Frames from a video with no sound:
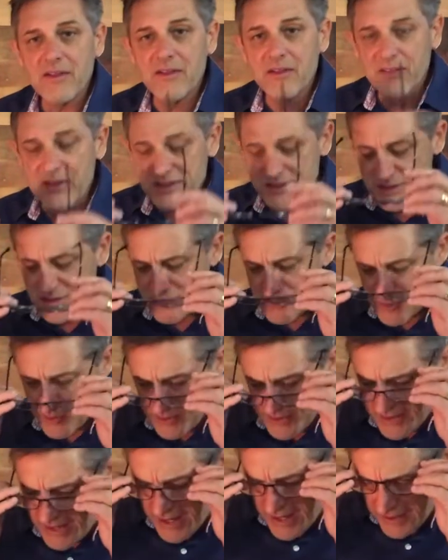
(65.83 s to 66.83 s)
this is the
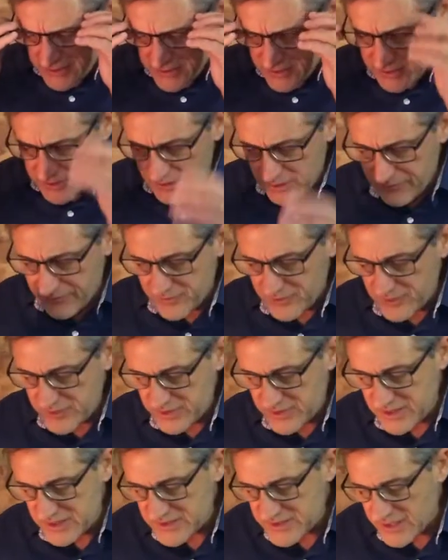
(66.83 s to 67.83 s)
reaction of
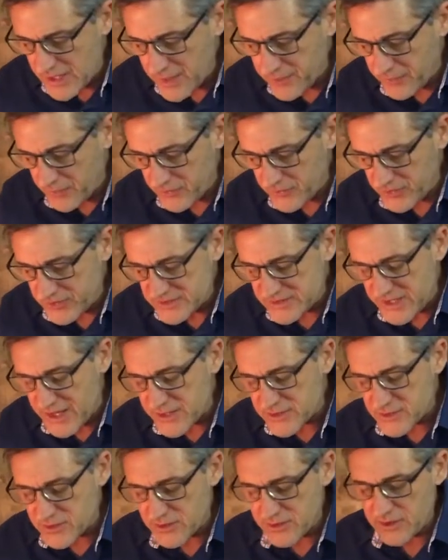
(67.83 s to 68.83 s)
the disciples, and it's
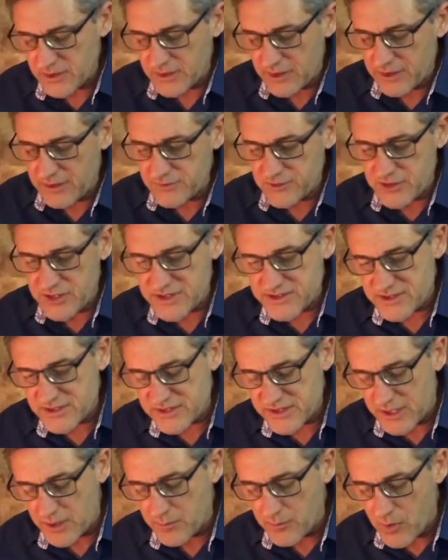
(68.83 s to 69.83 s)
action of
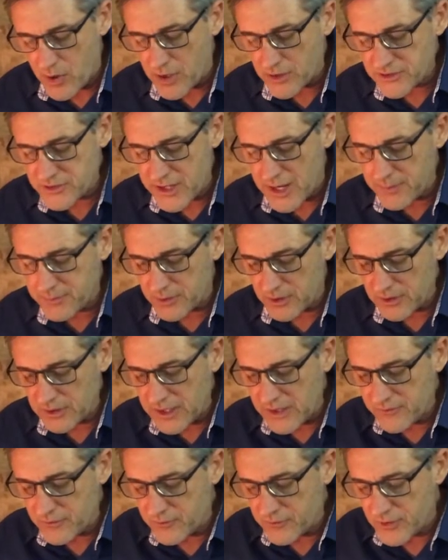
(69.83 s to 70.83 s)
Jesus out of Mark chapter
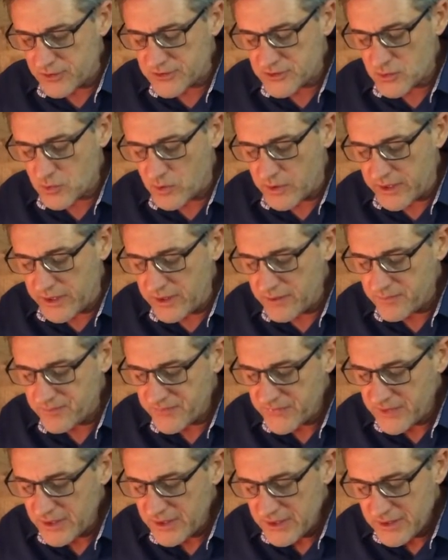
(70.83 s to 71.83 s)
11, verse 20. It
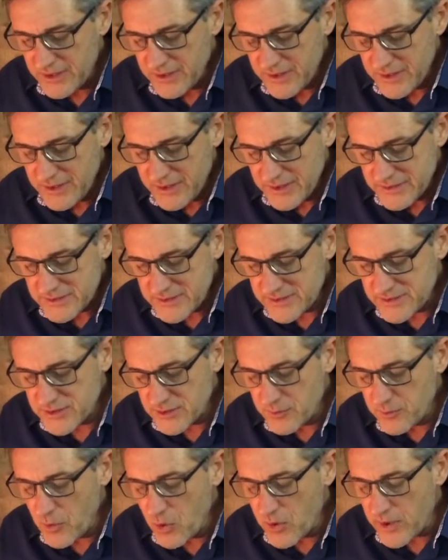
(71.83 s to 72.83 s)
says, in
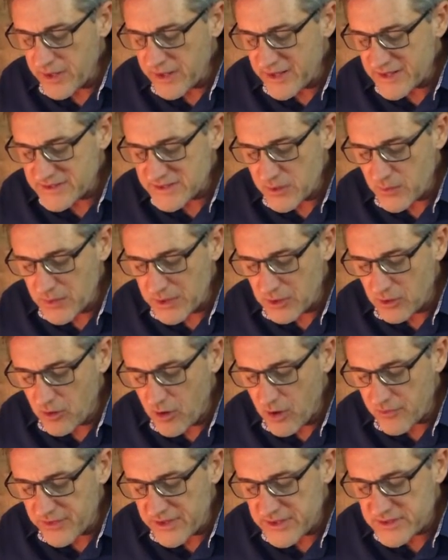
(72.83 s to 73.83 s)
the morning as they went
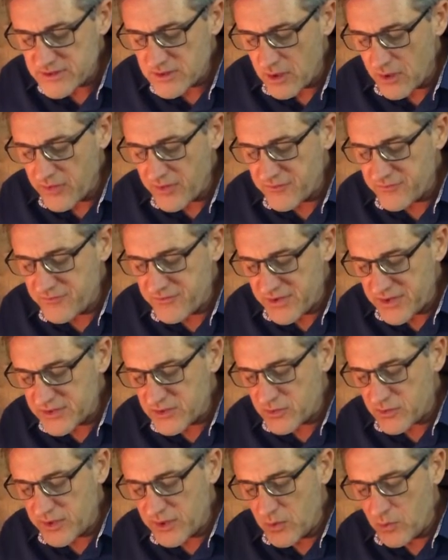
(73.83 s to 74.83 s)
along, they saw the fig
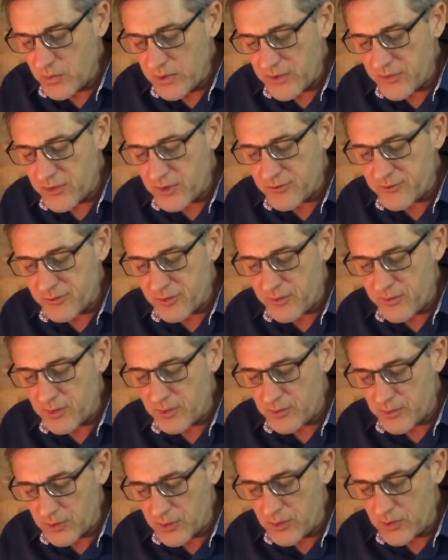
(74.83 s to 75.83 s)
tree withered from the
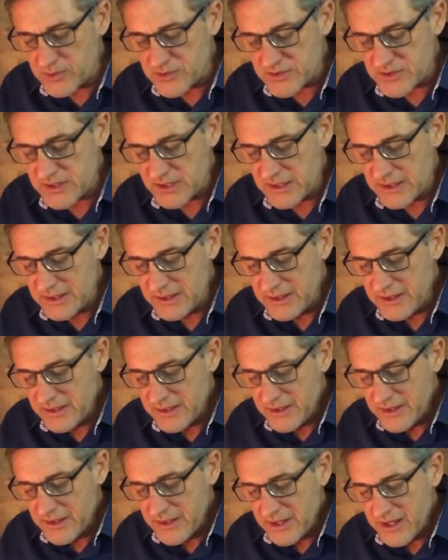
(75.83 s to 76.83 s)
roots,
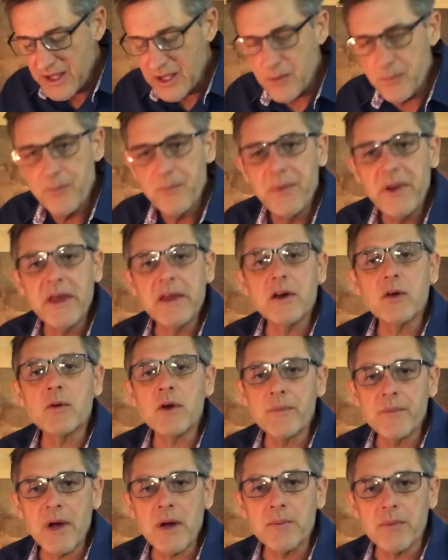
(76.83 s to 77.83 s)
and Peter
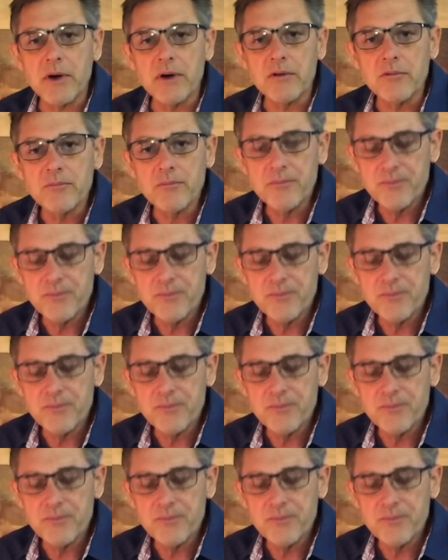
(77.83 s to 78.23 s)
remembered